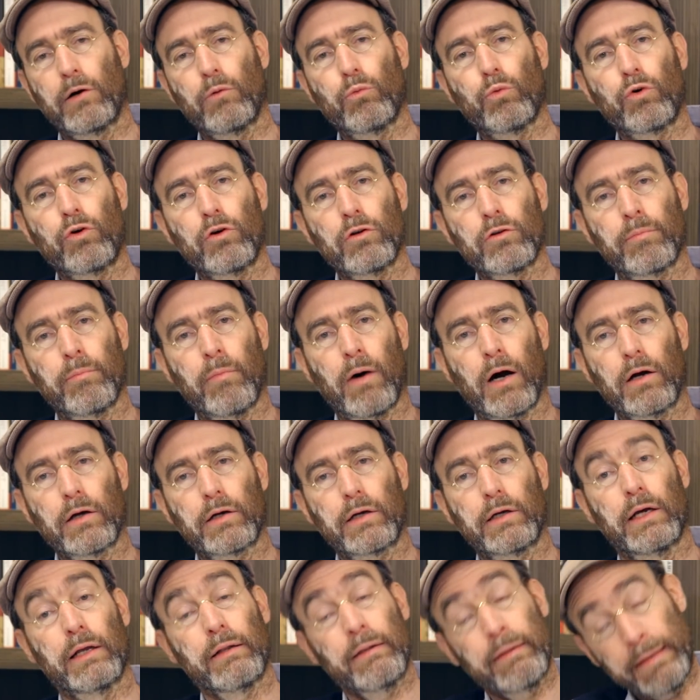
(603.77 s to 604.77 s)
the world
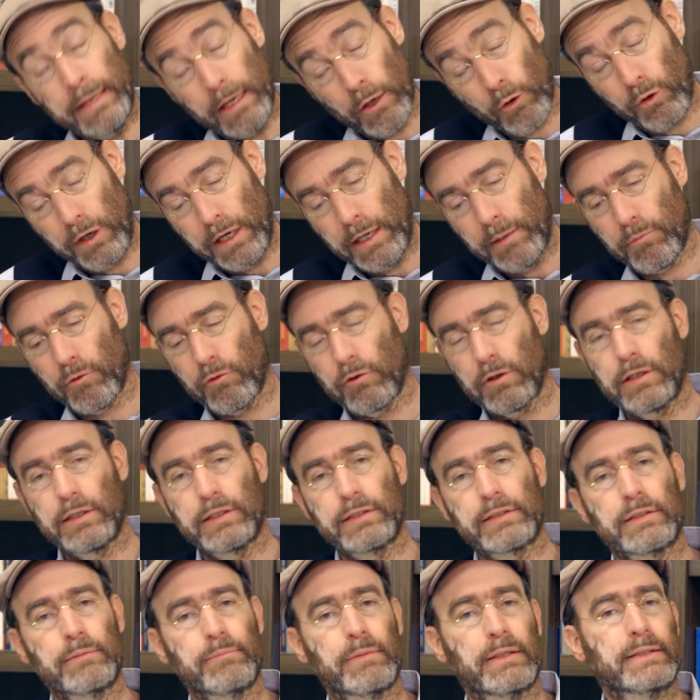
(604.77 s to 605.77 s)
market,
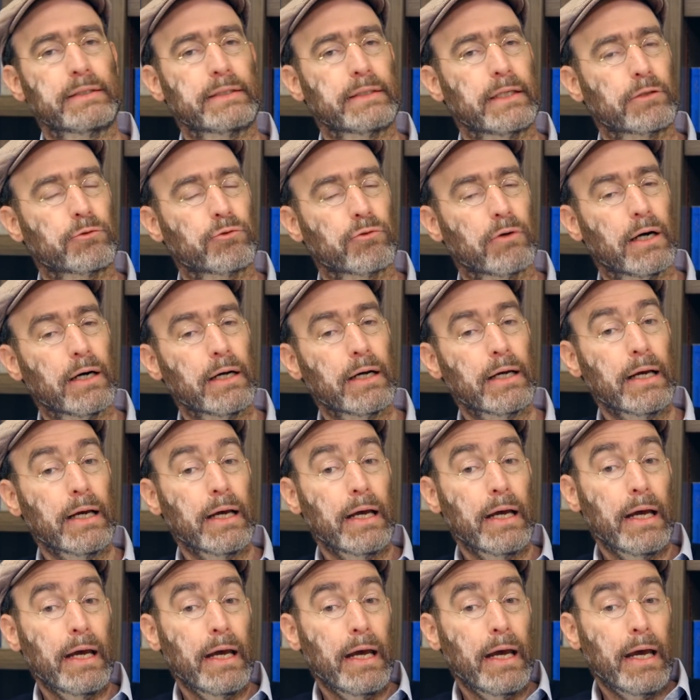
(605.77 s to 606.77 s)
neoliberalism, etc.
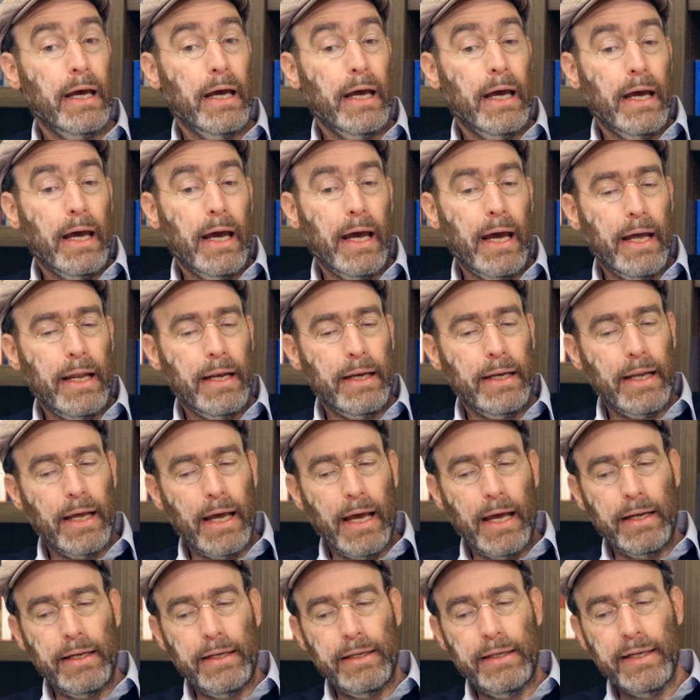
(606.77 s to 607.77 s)

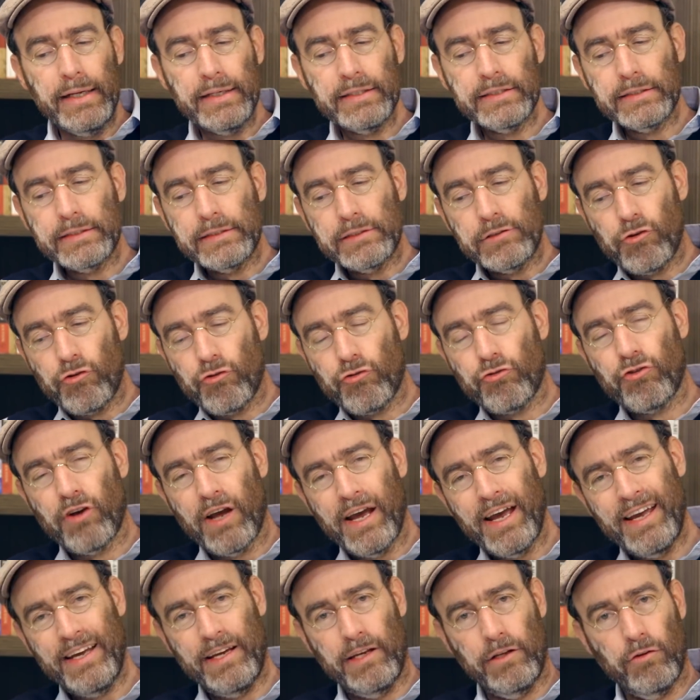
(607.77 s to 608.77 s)
And this
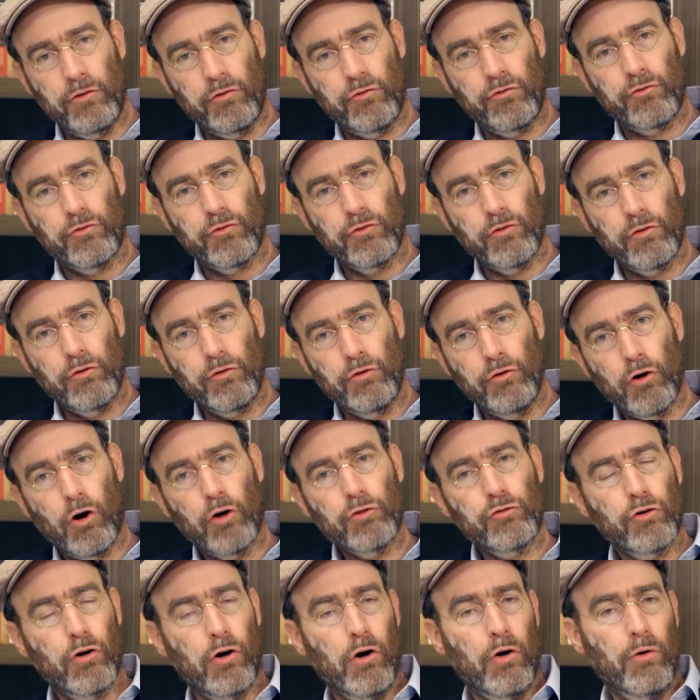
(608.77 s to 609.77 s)
changed
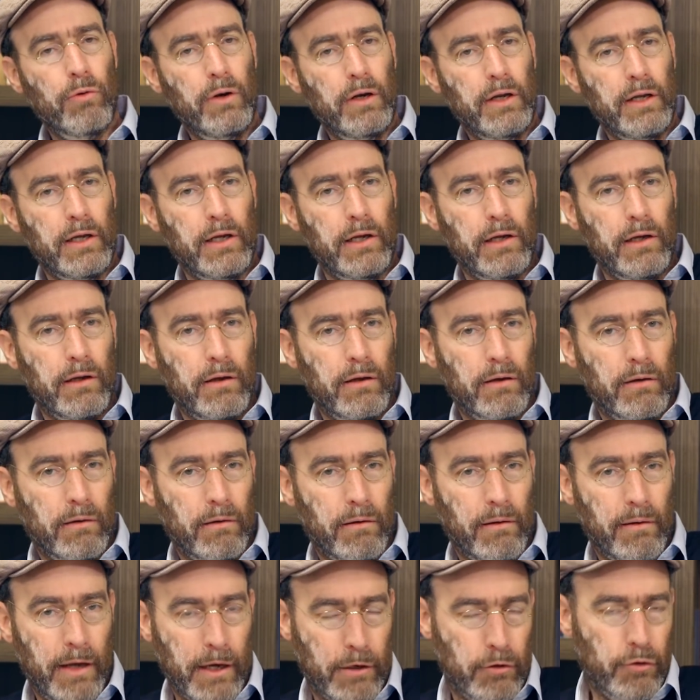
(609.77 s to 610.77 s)
not only
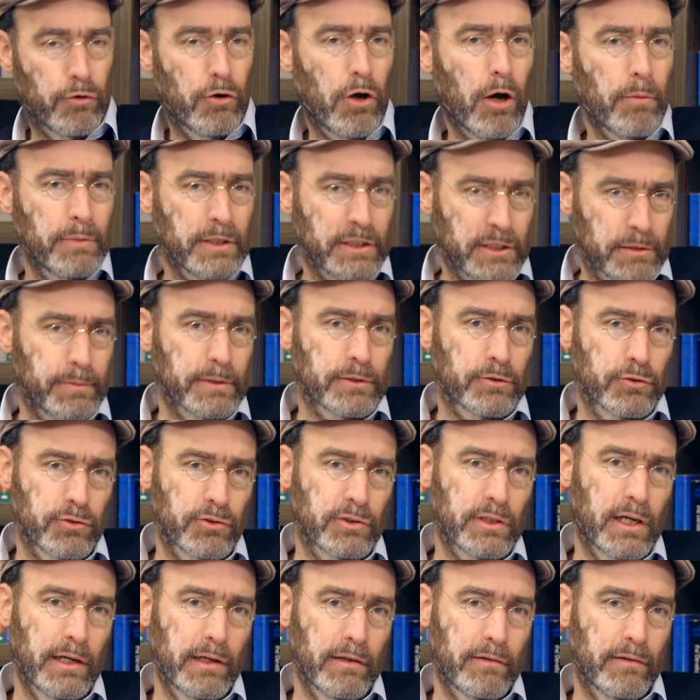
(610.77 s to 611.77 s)
economics, but
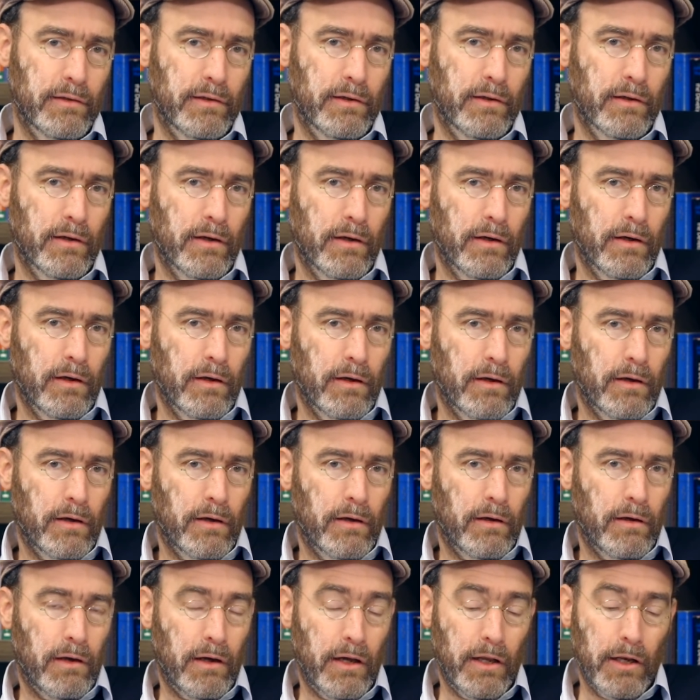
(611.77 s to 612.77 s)
society.
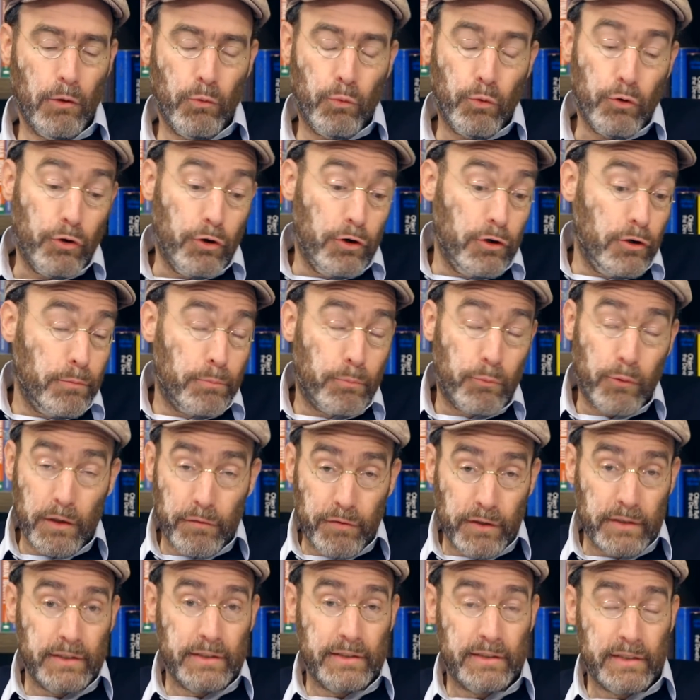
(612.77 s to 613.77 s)
In a word,
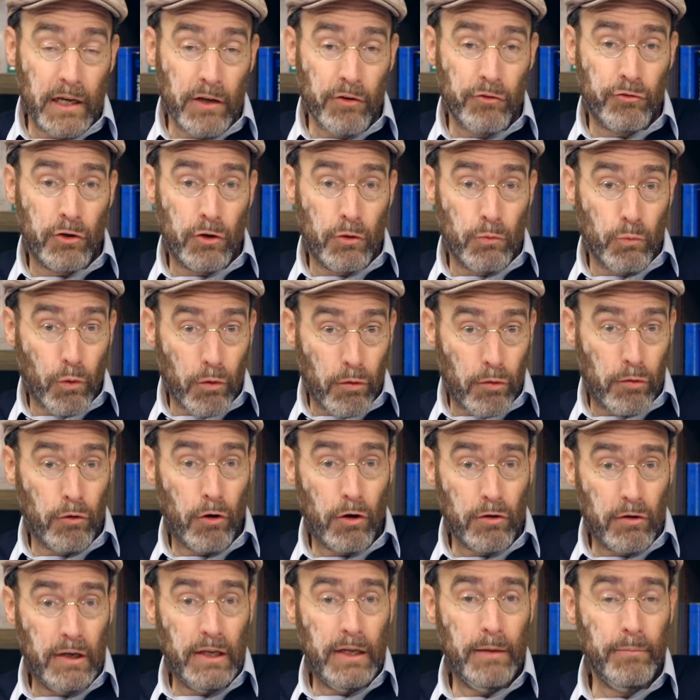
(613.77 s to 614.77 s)
privatization was
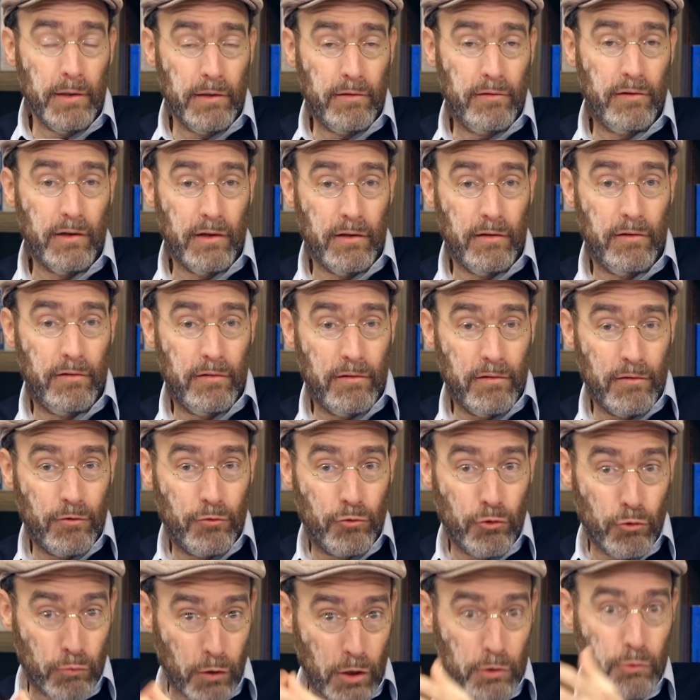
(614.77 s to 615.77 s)
not limited
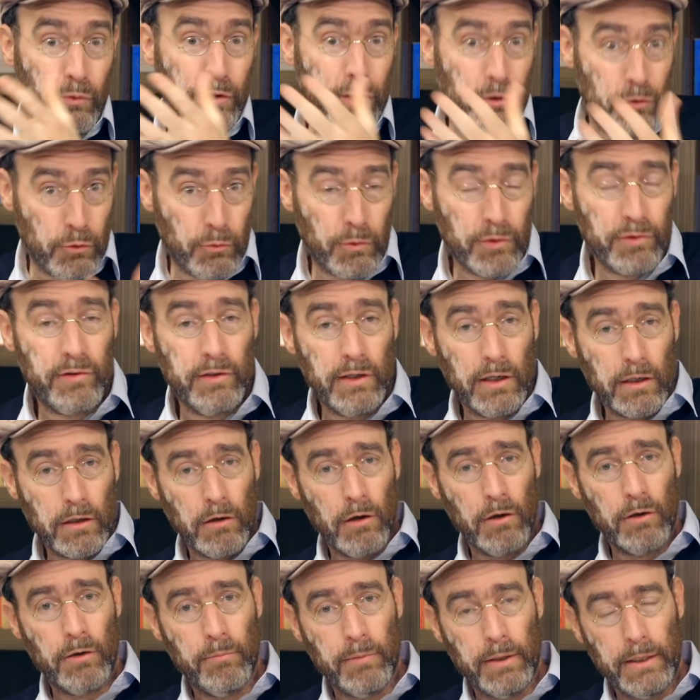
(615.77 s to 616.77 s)
to what we do with the
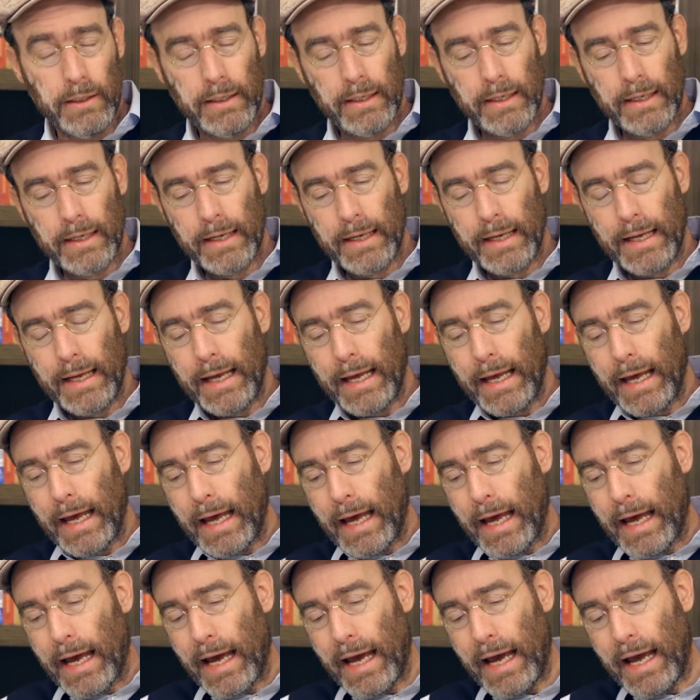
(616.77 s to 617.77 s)
economy.
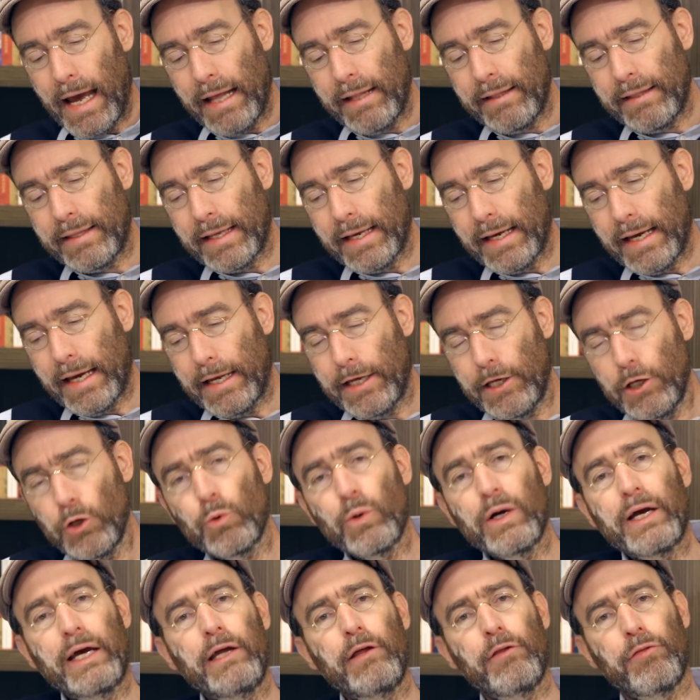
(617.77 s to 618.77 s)
And a
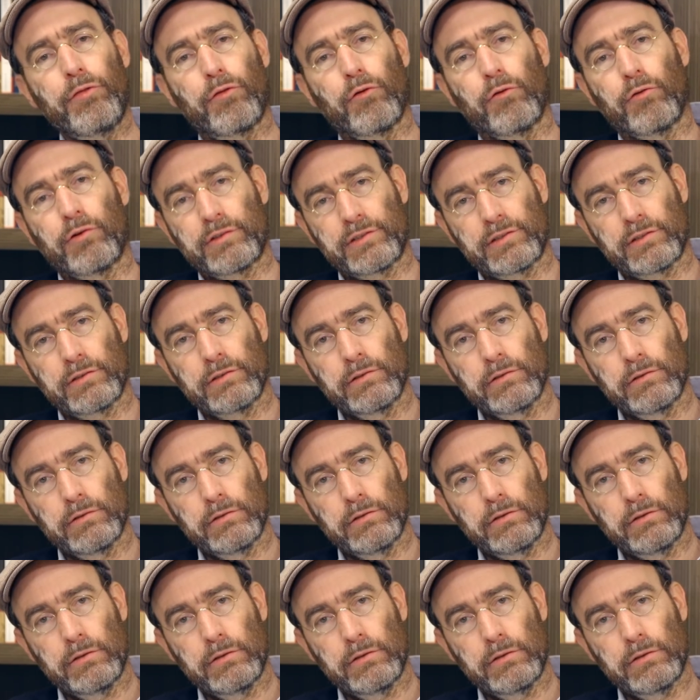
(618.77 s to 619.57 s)
new ethos